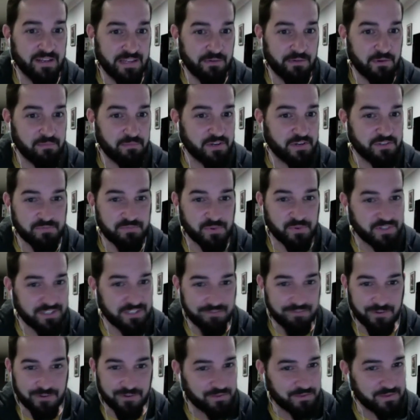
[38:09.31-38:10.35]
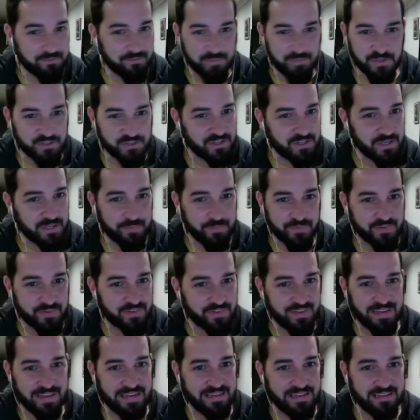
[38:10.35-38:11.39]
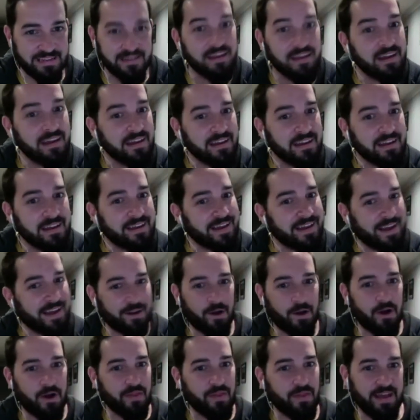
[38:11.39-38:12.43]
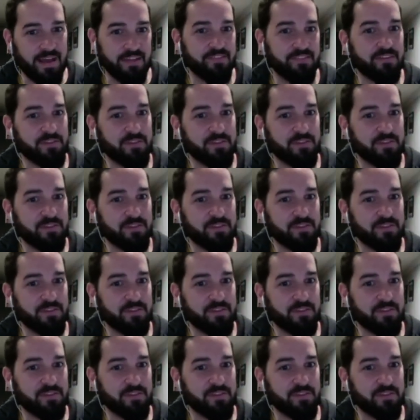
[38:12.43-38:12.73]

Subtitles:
They were much more difficult than push-ups and all that.